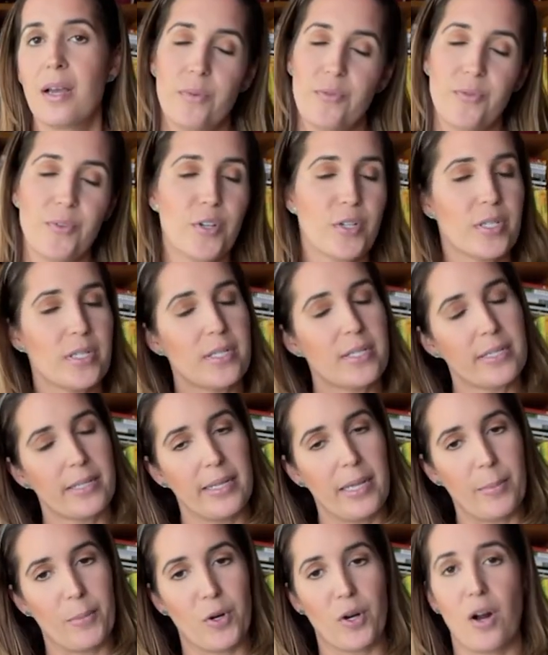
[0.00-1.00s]
First
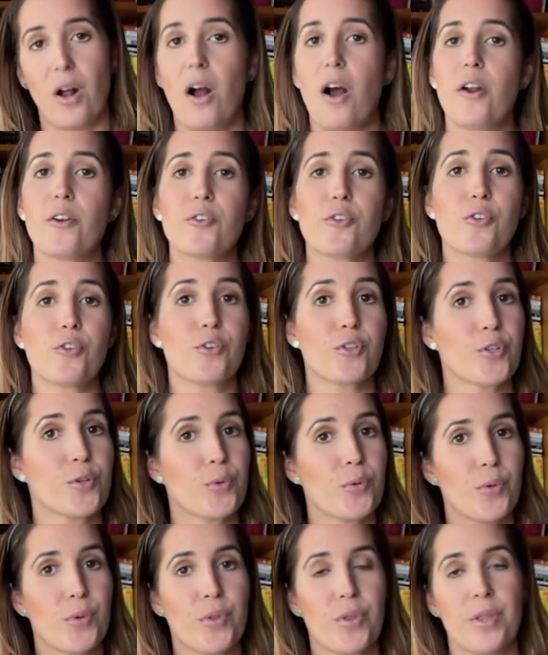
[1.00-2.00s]
disclaimer, honor your
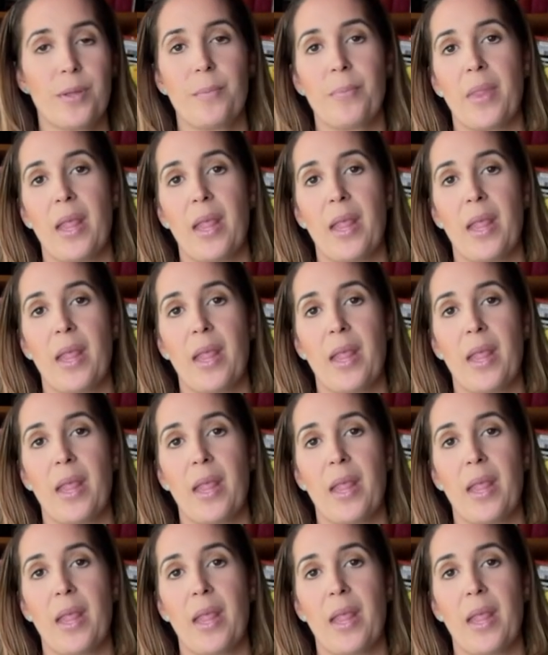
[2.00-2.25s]
truth.